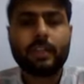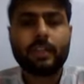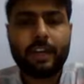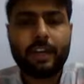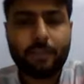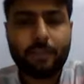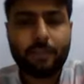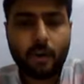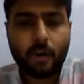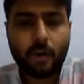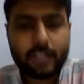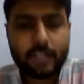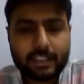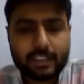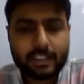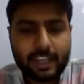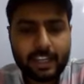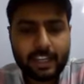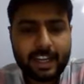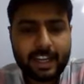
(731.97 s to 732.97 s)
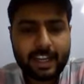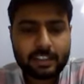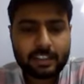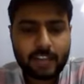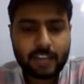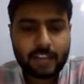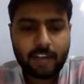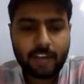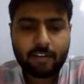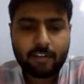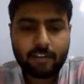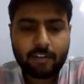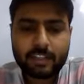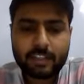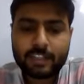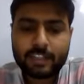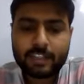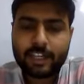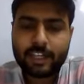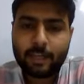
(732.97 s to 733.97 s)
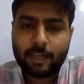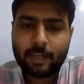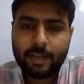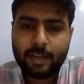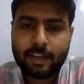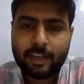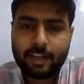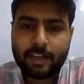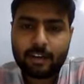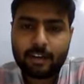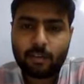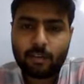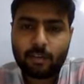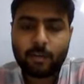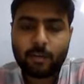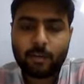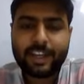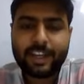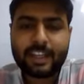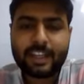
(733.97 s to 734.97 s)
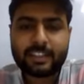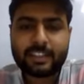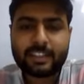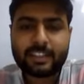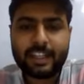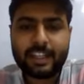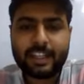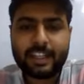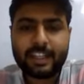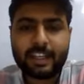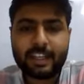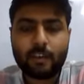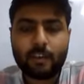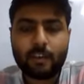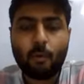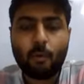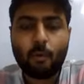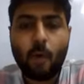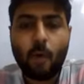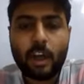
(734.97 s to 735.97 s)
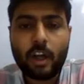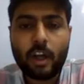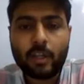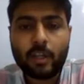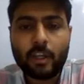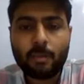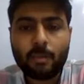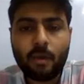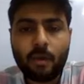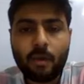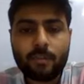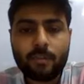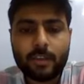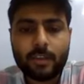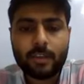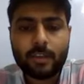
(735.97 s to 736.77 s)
If all these lengths are 1 centimeter, we can say that volume of